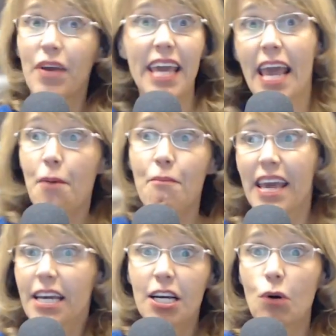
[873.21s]
We can't
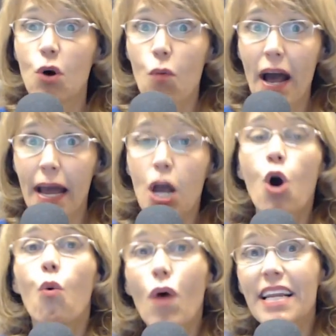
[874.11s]
make it go away.
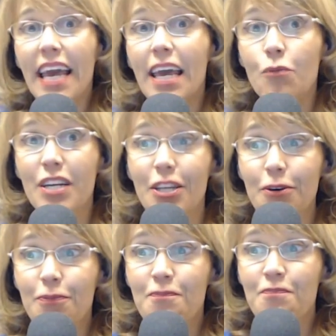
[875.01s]
What can we
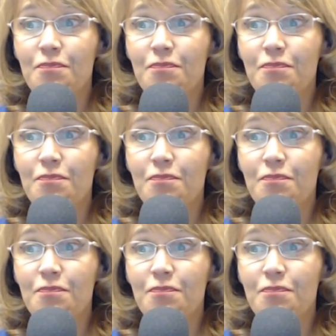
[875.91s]
do?